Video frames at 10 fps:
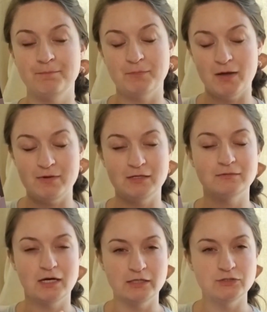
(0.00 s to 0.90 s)
I mean,
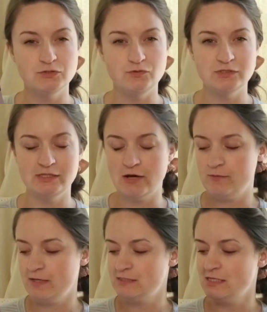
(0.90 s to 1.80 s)
I do see how it
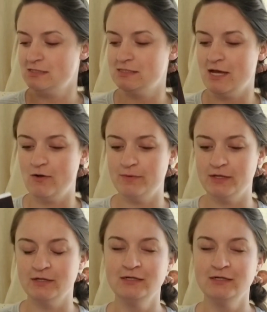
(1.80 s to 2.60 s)
makes sense now, but